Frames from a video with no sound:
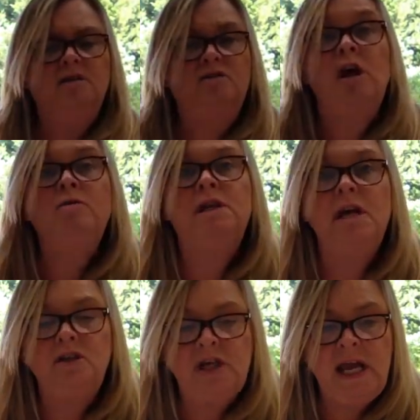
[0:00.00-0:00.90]
Don't
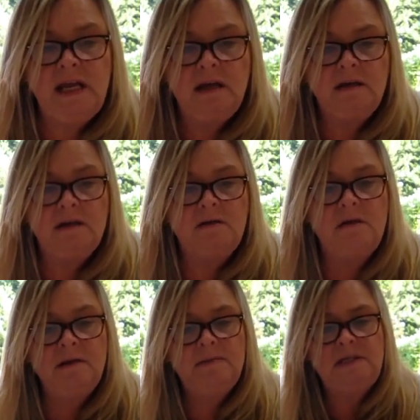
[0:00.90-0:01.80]
touch it,
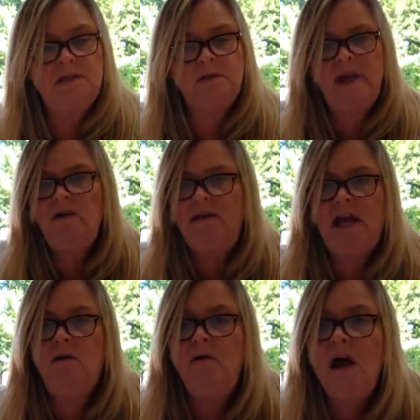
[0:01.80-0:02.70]
cried Mrs. Twit. You'll
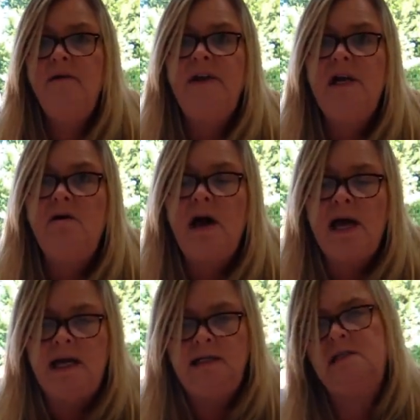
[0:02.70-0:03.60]
get it all over your
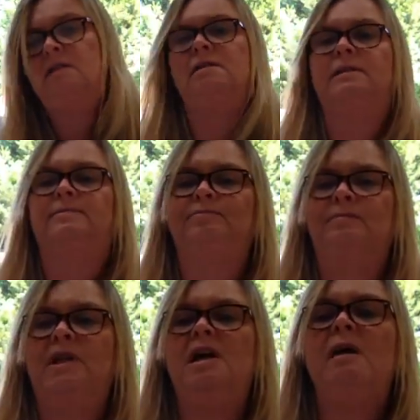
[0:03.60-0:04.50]
hands.
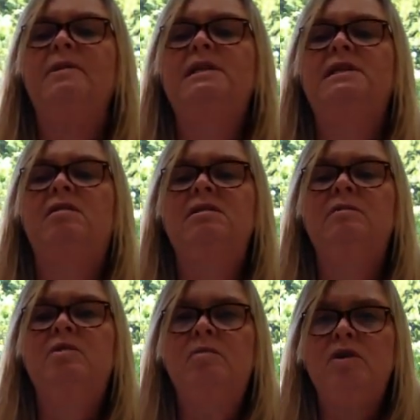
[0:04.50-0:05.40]
Come inside
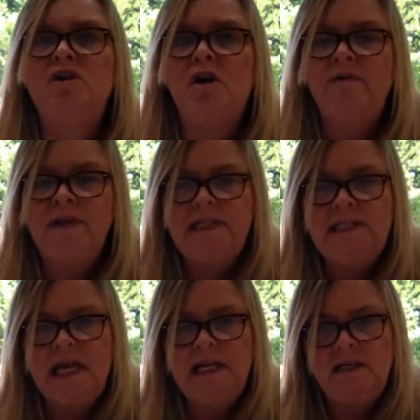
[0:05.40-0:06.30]
and we'll wash it off at the
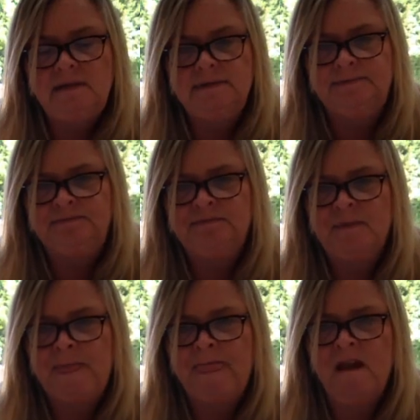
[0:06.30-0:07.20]
sink.
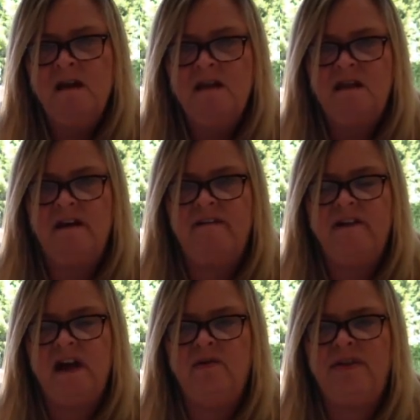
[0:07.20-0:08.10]
"The
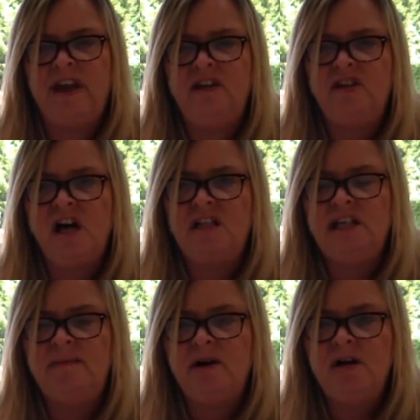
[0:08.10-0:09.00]
filthy,
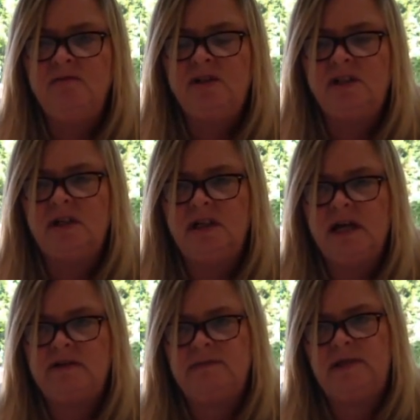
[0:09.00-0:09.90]
dirty brutes,"
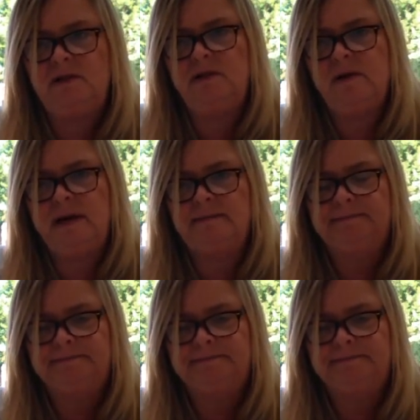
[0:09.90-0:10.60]
yelled Mr. Twit.